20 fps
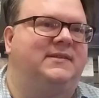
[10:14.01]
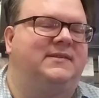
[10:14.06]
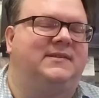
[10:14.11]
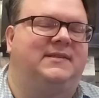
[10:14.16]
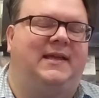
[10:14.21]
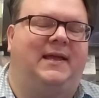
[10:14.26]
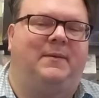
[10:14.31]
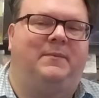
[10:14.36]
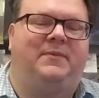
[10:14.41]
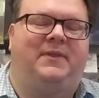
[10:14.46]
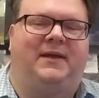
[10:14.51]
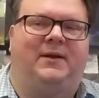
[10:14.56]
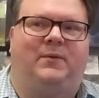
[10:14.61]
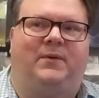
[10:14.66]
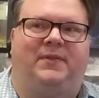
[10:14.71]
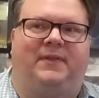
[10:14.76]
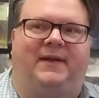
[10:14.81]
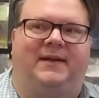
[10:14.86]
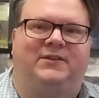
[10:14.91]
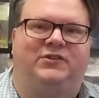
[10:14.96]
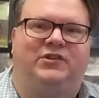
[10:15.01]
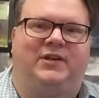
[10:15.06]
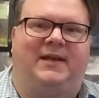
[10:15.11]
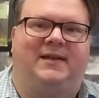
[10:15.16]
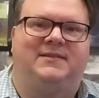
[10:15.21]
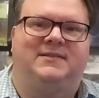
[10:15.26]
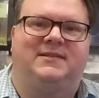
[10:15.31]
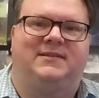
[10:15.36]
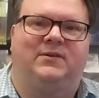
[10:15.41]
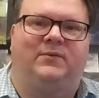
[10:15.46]
Same thing with like
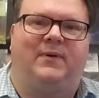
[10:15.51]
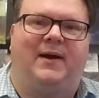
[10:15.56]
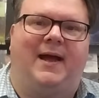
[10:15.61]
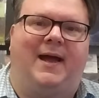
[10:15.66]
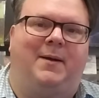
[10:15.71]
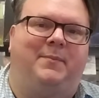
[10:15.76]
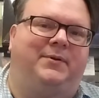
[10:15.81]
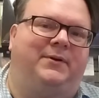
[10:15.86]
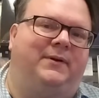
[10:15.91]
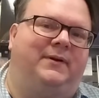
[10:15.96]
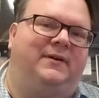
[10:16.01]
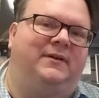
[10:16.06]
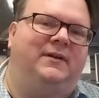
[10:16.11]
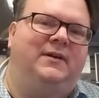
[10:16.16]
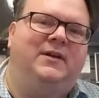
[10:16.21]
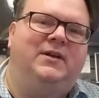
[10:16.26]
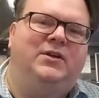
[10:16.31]
Chance the Rapper,